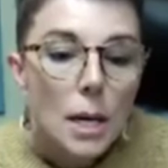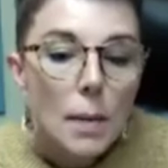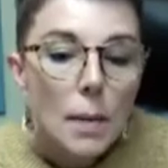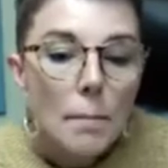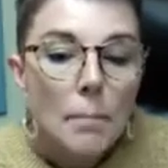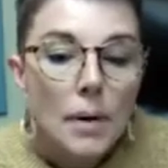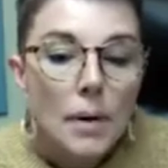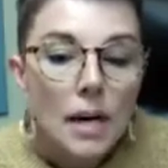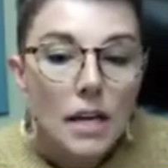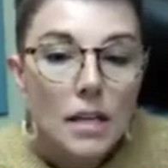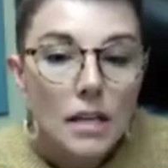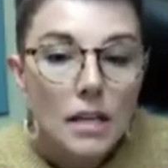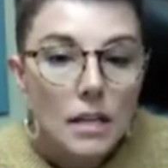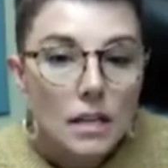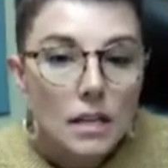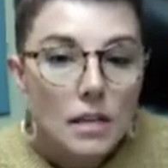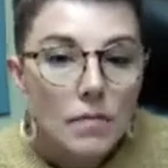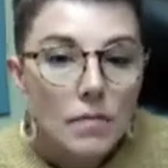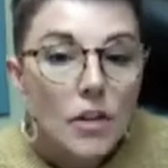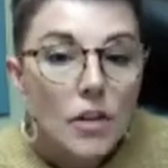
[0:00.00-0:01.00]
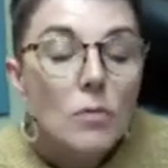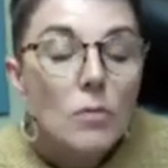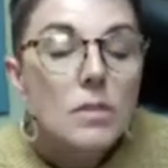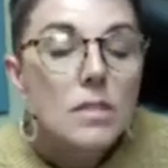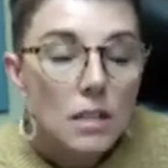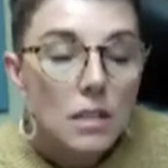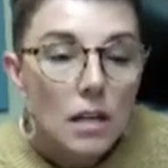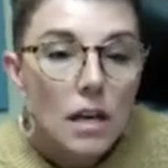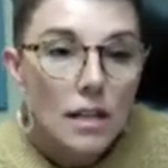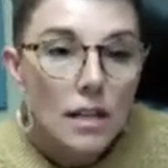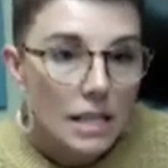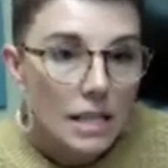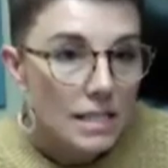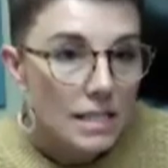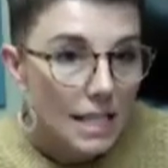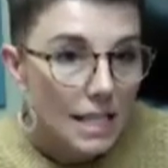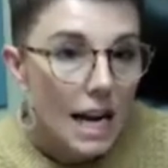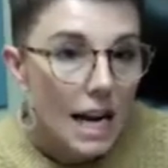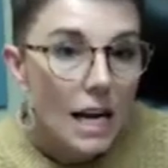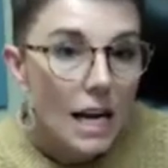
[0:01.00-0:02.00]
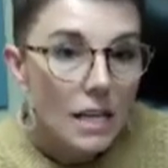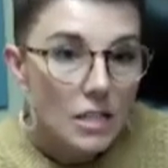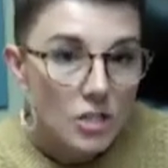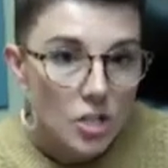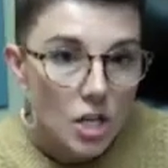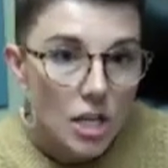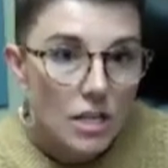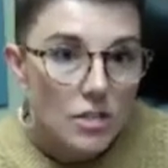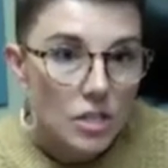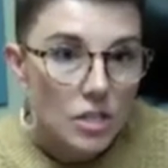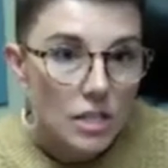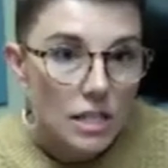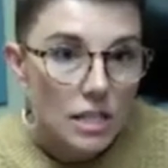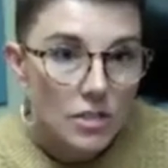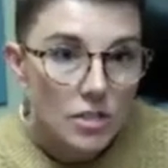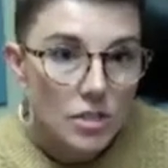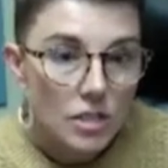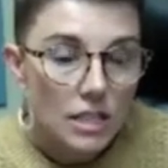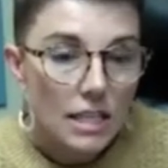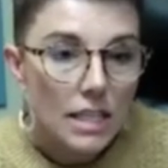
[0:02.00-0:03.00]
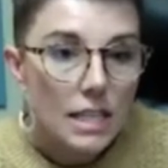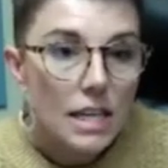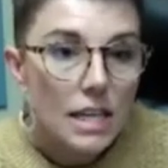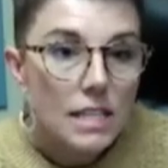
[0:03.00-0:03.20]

But there was a lot of things that had to change initially.